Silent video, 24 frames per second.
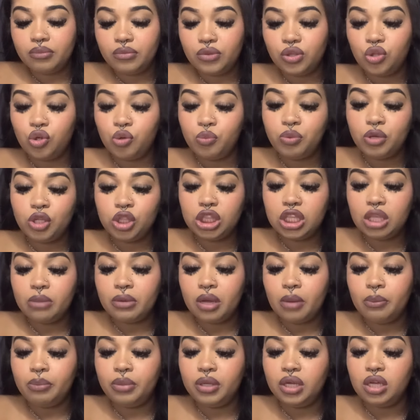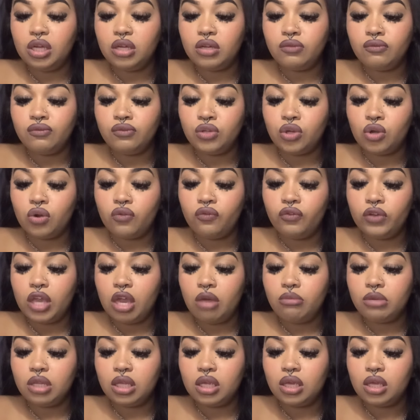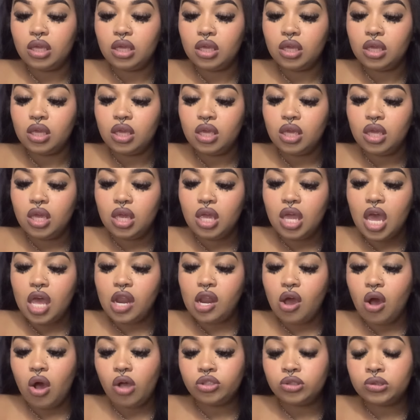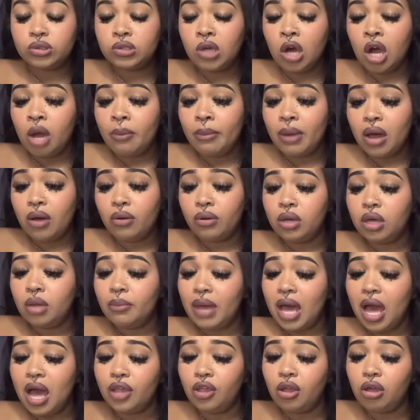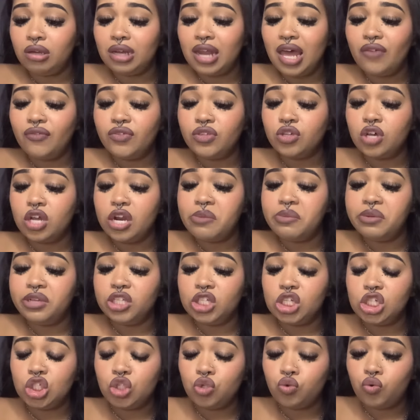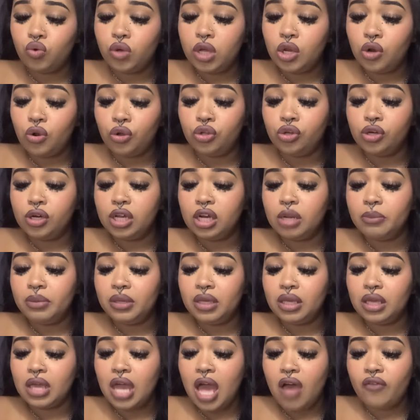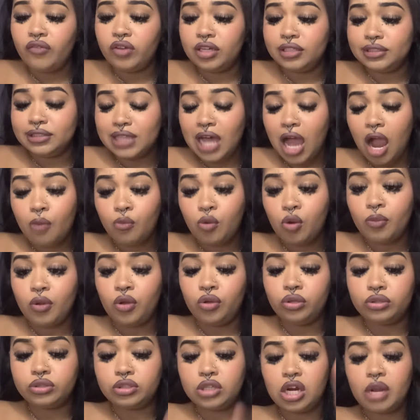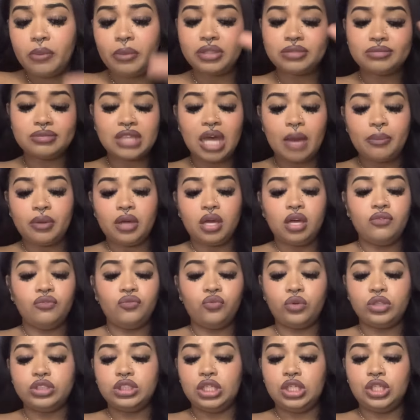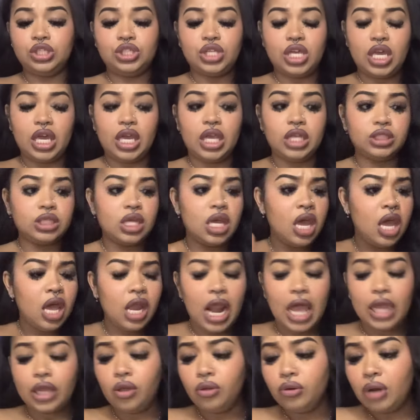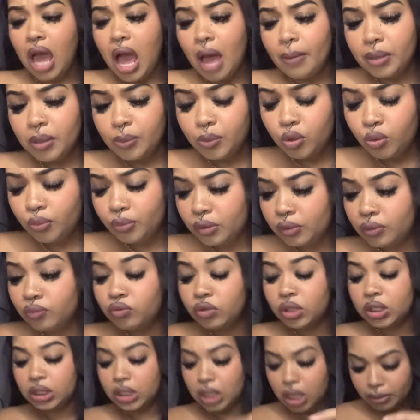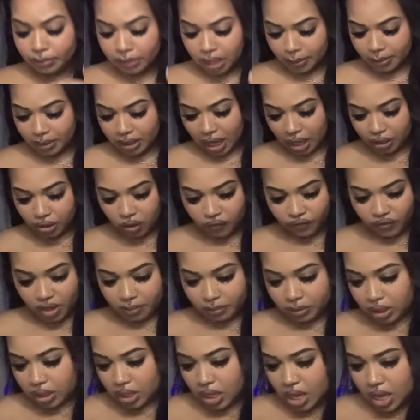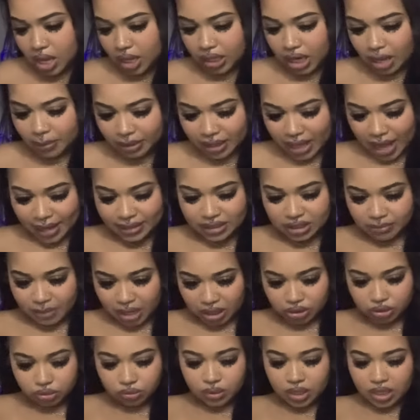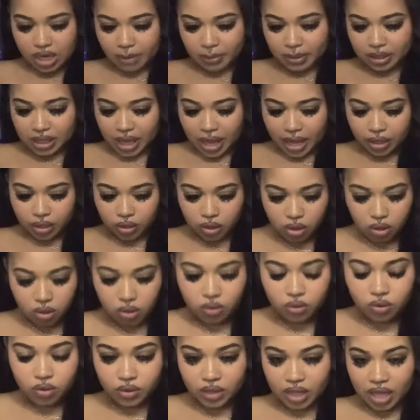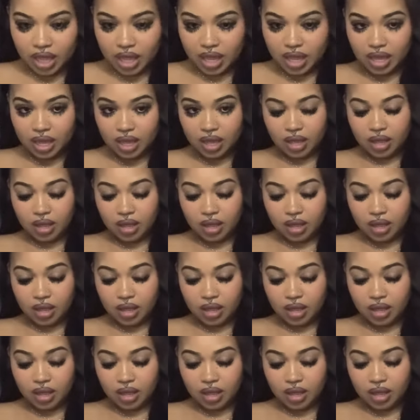you put them above your family. And they're also talking about how your life is going to be destroyed, or you're going to be having a tower moment, or there's going to be some type of unforeseen change. Like, you know how people, when they be like your family, they be gossiping about you and they be like, oh, okay,